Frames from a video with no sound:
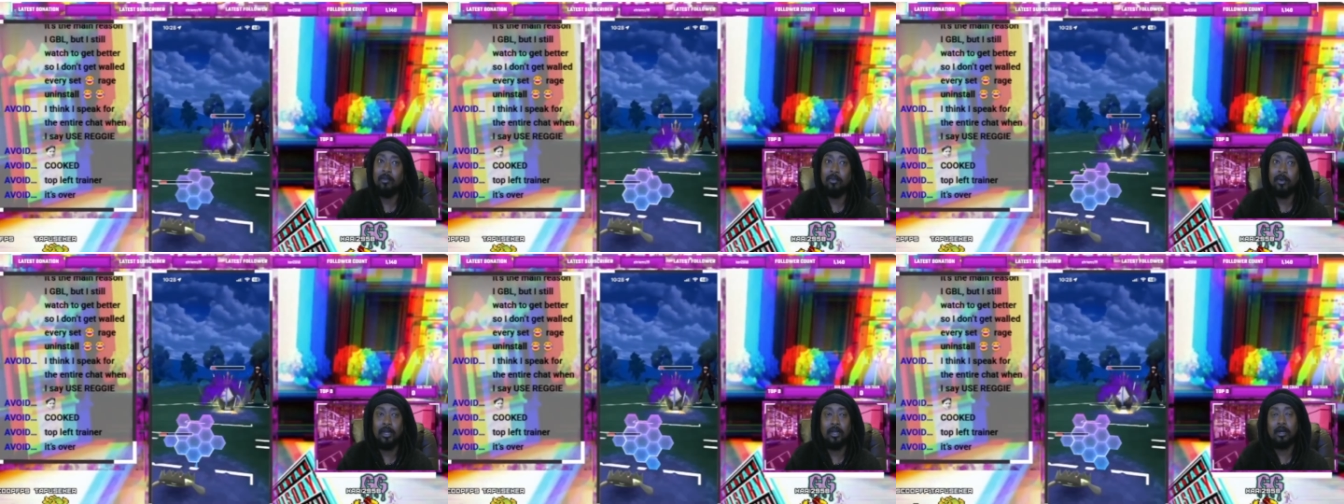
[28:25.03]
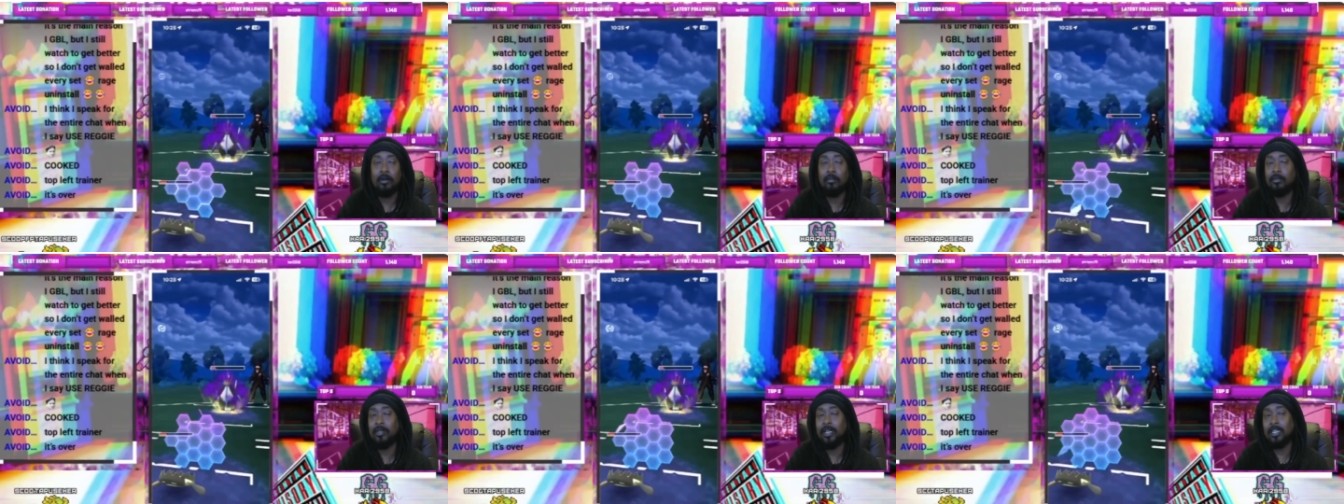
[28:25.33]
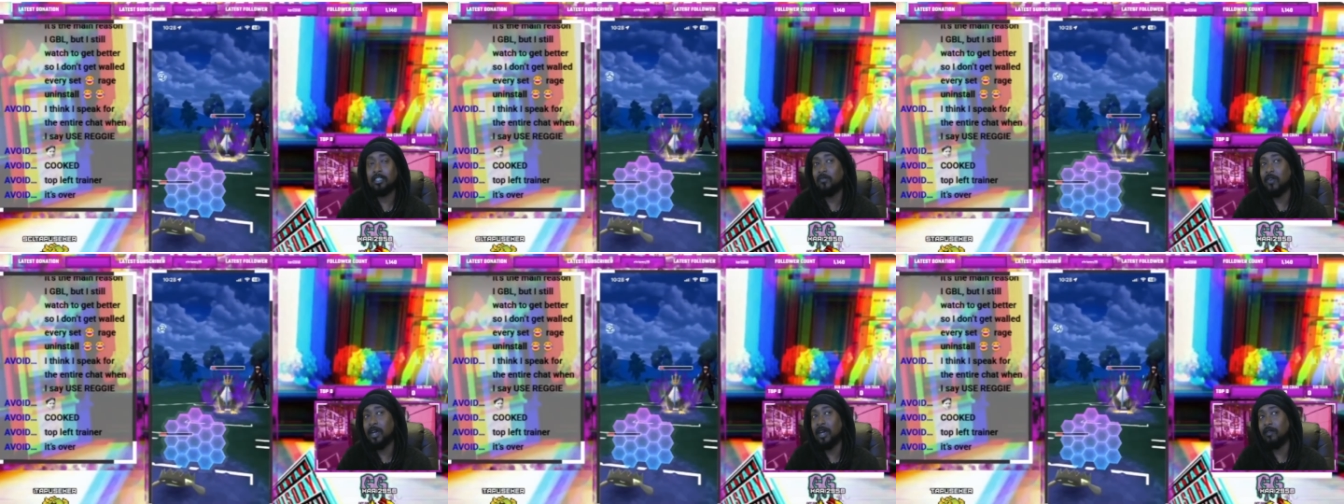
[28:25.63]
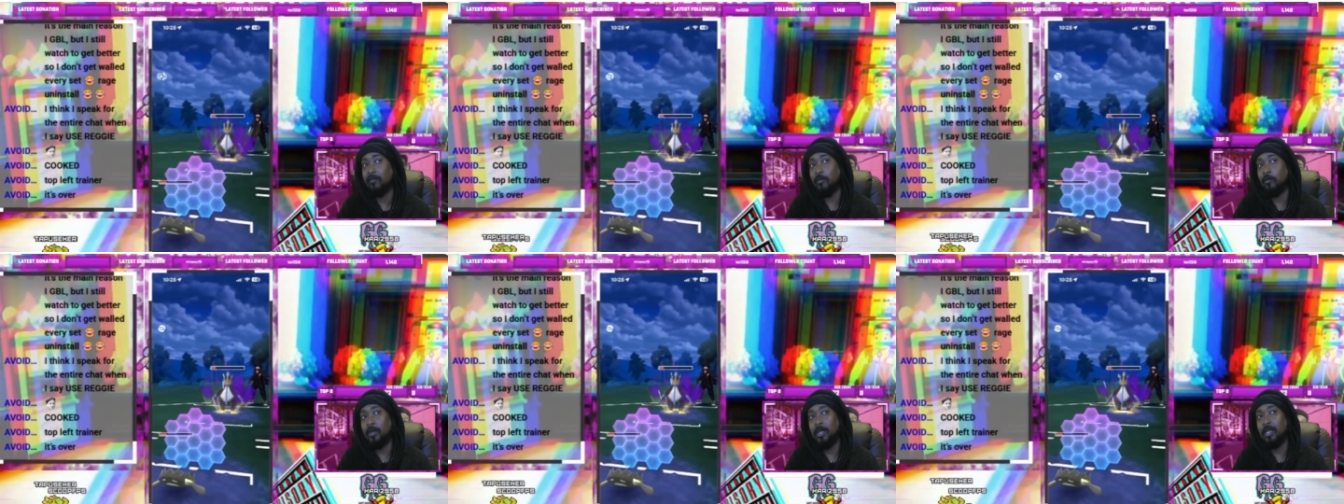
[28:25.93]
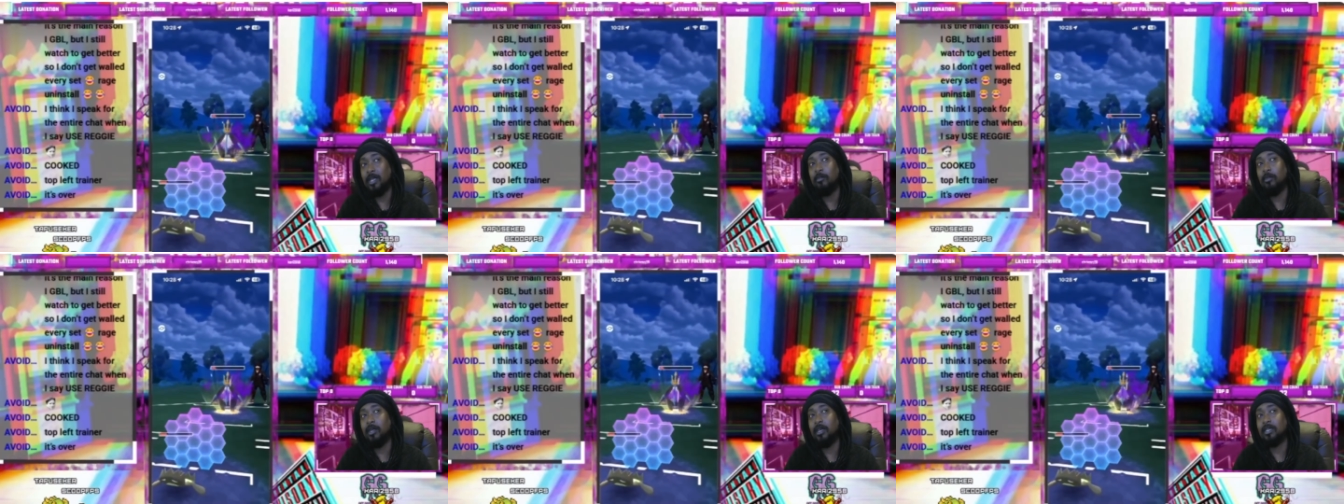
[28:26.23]
but that's fine for
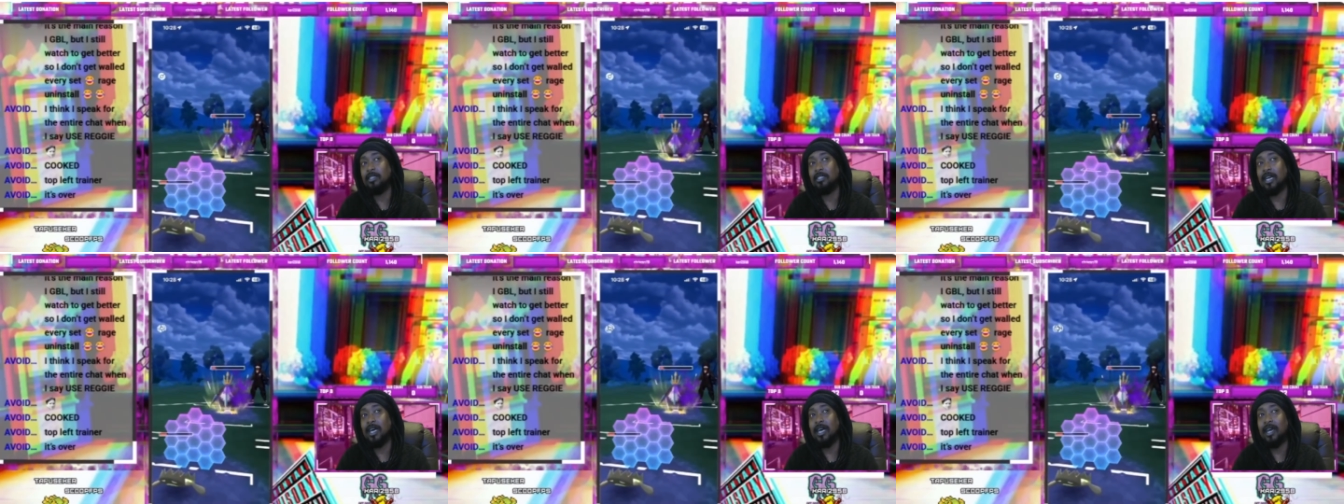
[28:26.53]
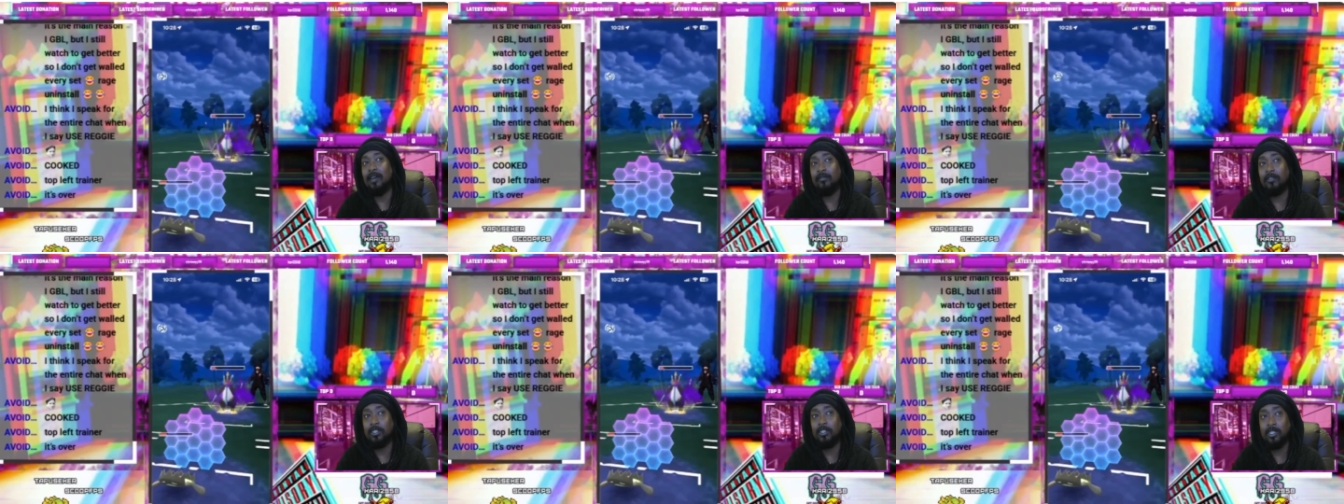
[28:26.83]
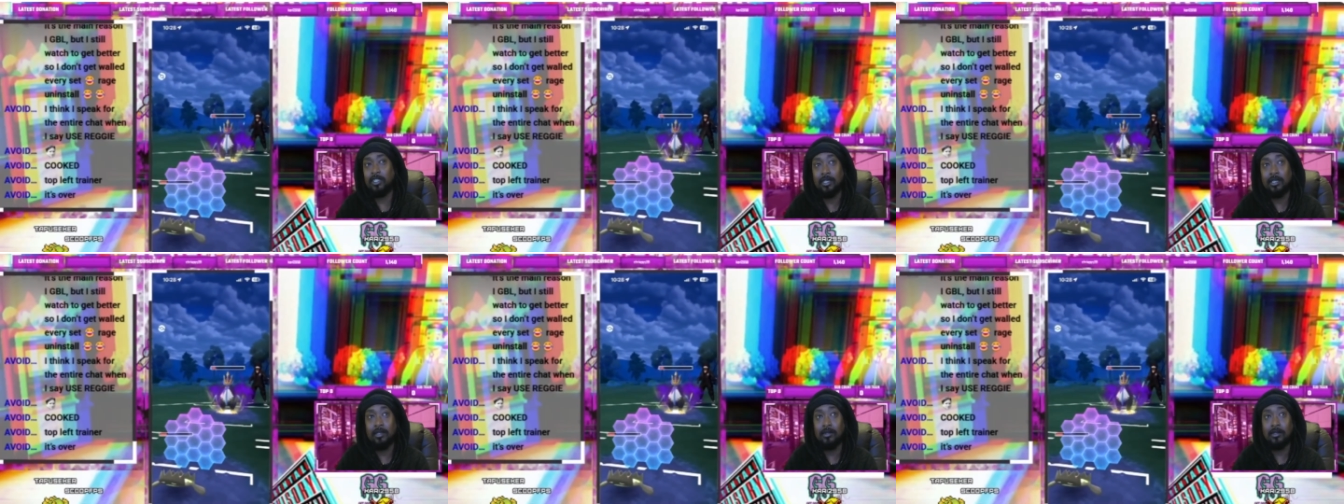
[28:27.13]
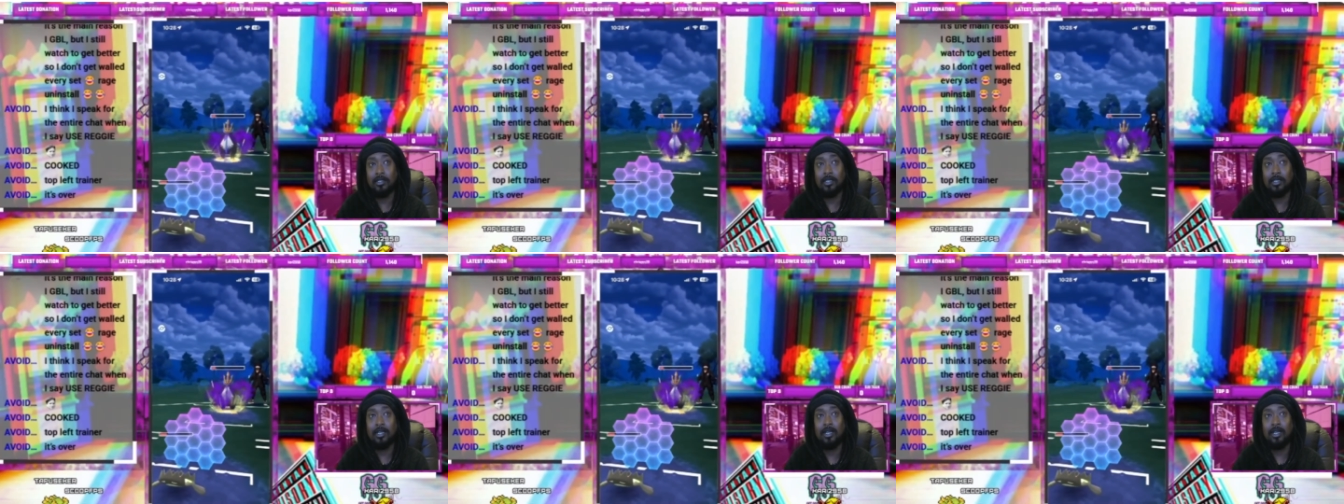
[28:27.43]
me because I have a shield,